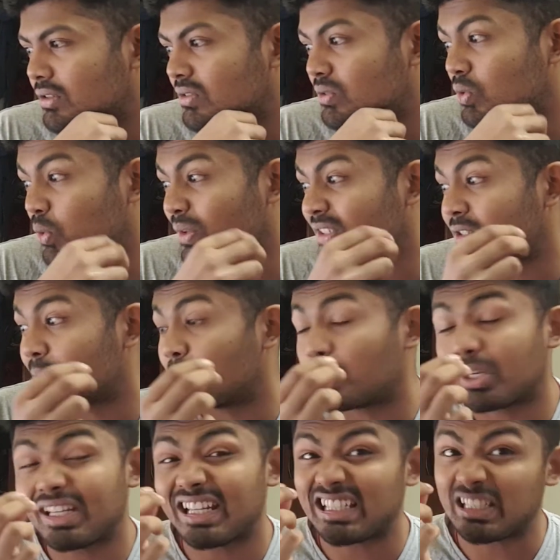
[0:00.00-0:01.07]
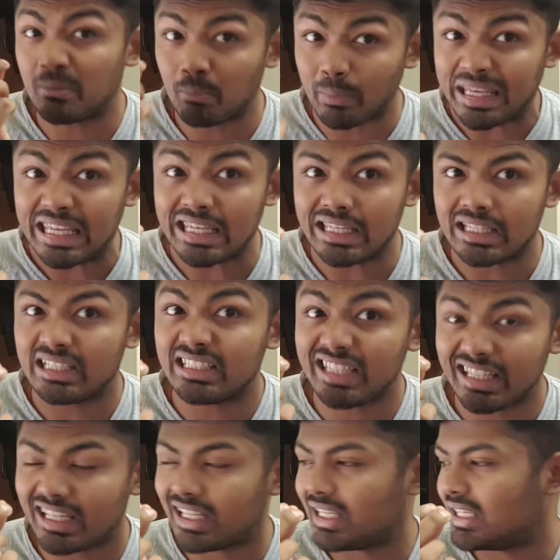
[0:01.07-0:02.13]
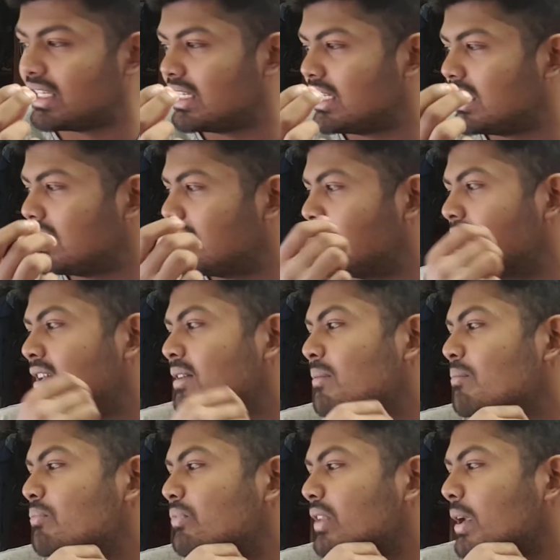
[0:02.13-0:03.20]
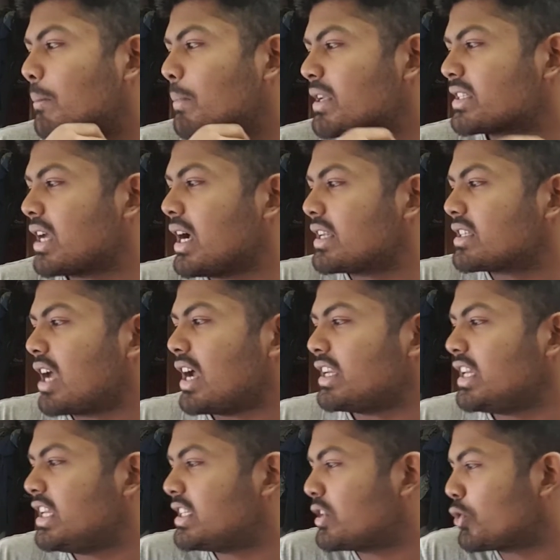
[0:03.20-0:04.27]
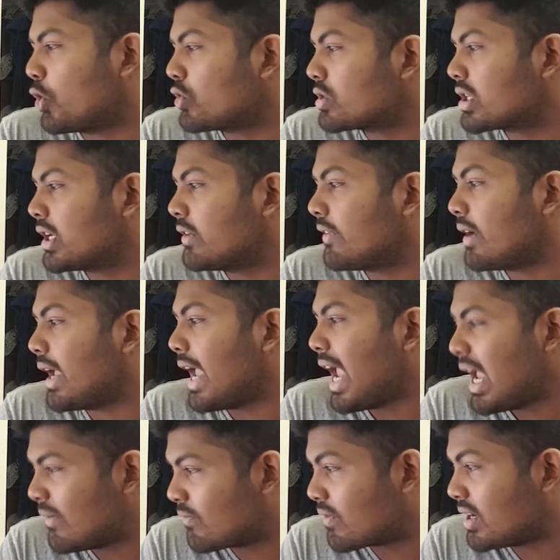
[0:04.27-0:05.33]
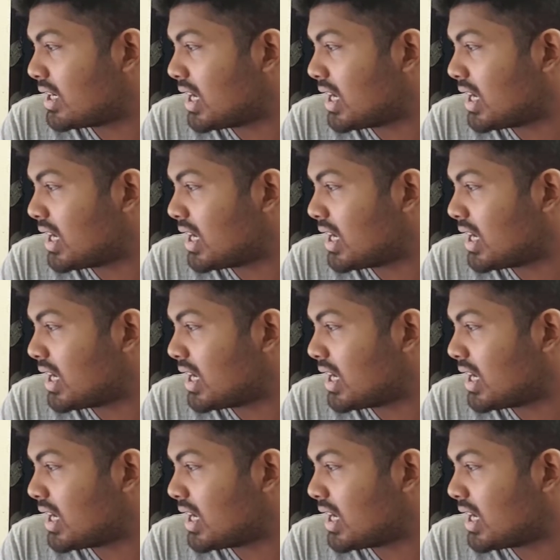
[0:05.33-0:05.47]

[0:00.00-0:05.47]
do it to protect me, did he? Besides, I need to conserve every